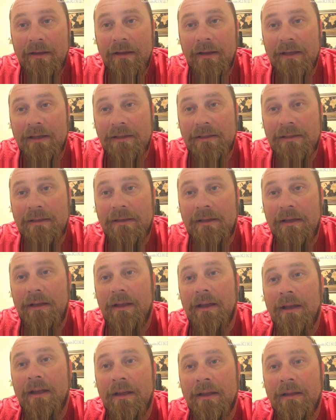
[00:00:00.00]
It's
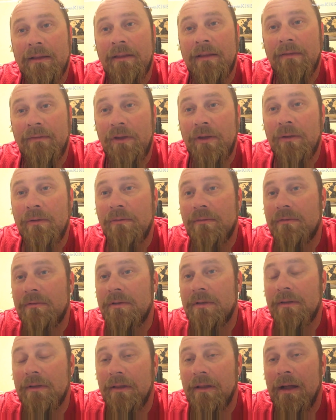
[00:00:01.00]
the views
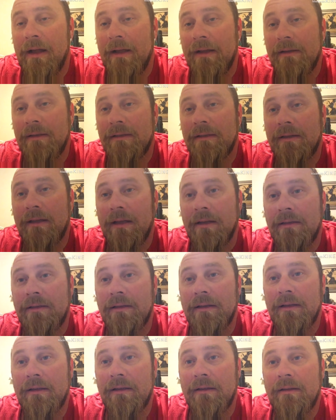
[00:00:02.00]
and the likes
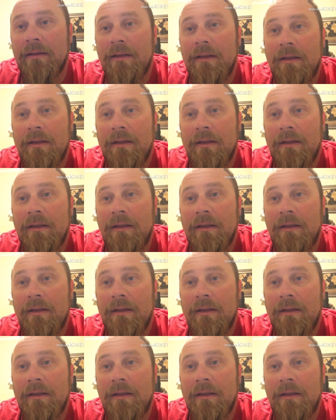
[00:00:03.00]
that